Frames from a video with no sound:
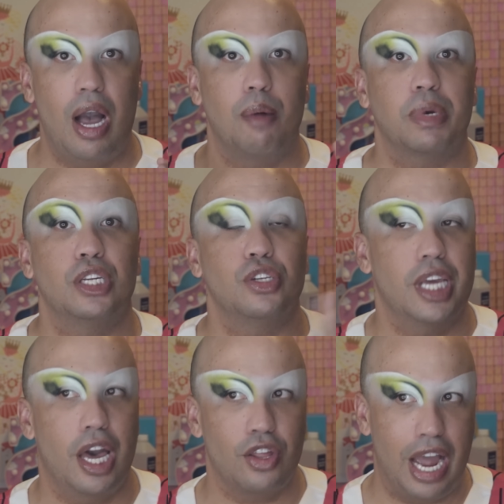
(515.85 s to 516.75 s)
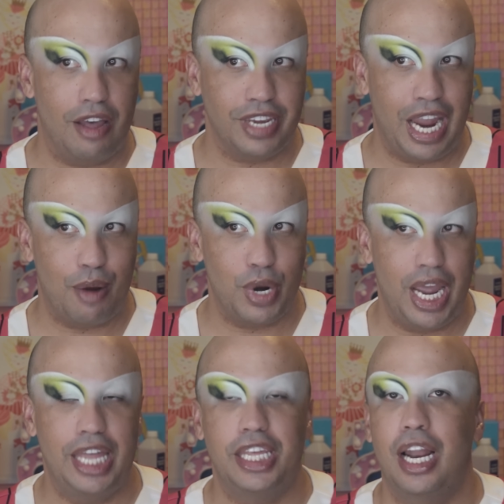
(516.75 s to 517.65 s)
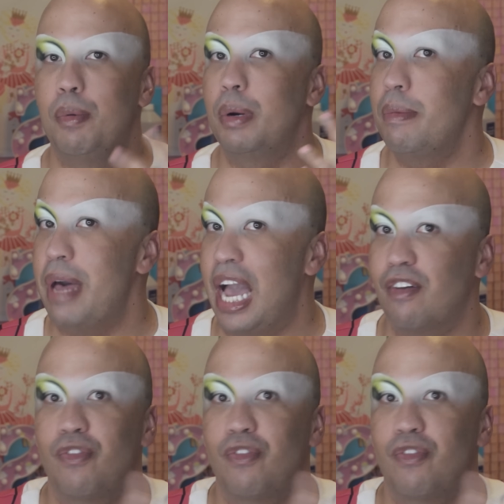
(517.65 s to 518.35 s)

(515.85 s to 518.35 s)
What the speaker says: I'm gonna do the other eye off camera and then I'm gonna be back